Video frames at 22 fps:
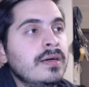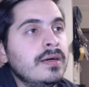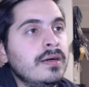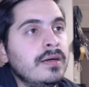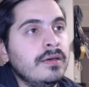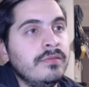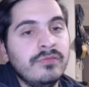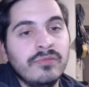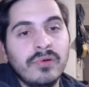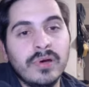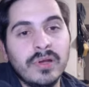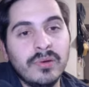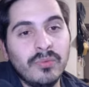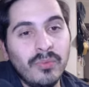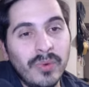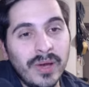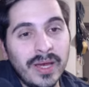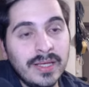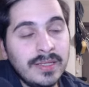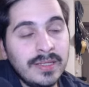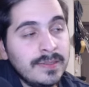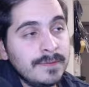If you want to
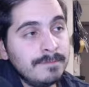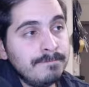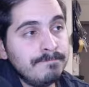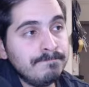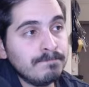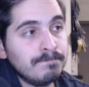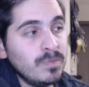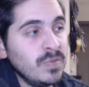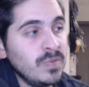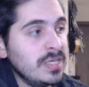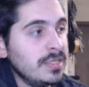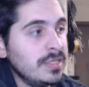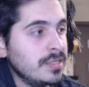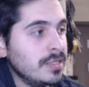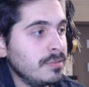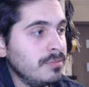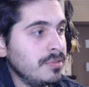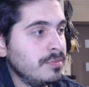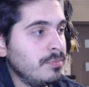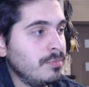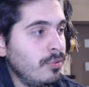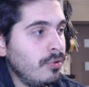wait a little
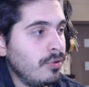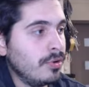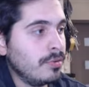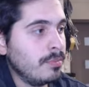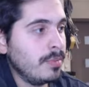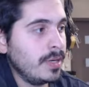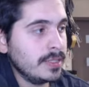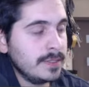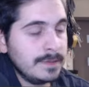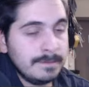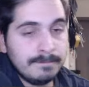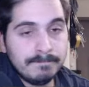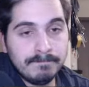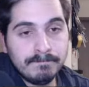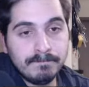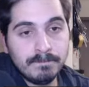bit more, but